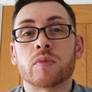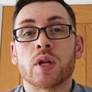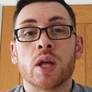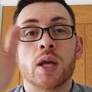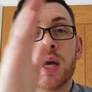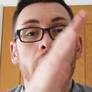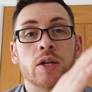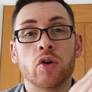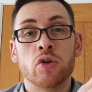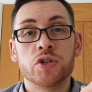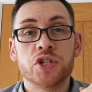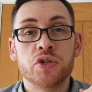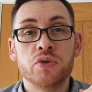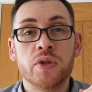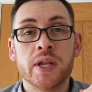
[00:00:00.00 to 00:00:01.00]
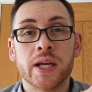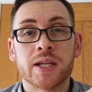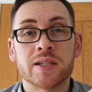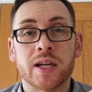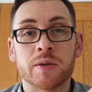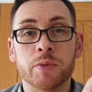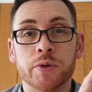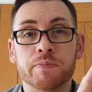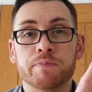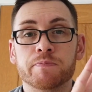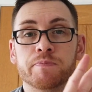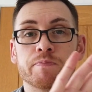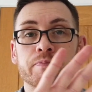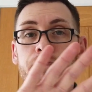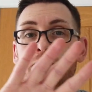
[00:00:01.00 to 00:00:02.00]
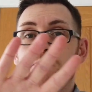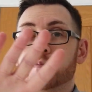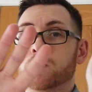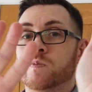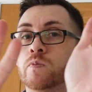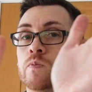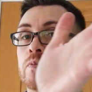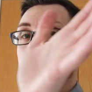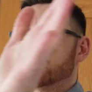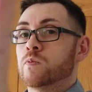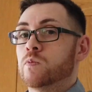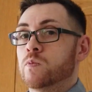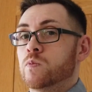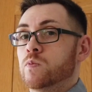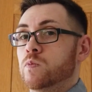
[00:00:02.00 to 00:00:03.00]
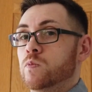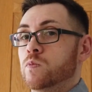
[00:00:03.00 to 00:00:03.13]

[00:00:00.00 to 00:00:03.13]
and on to the next segment. And